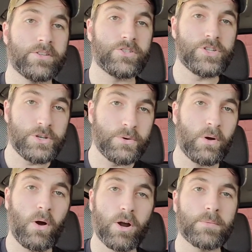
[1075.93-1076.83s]
Do you
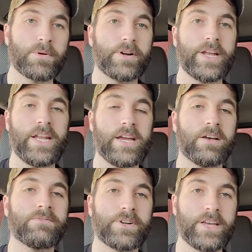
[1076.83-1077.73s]
harbor any
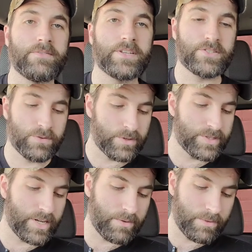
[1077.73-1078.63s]
unforgiveness towards
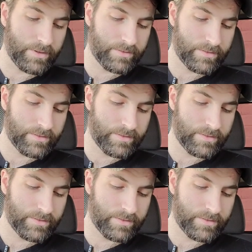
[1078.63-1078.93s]
anyone?